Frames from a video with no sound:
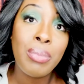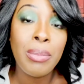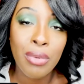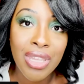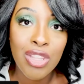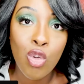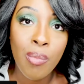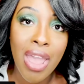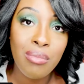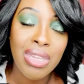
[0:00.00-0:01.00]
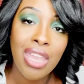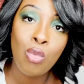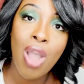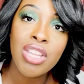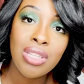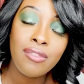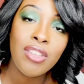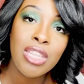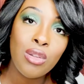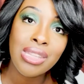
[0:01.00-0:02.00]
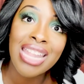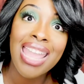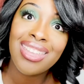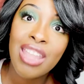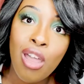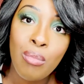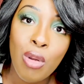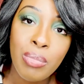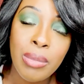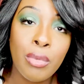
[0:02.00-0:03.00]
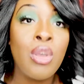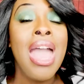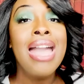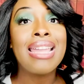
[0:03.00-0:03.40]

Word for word: people can know about me and watch these videos, and I can help more people.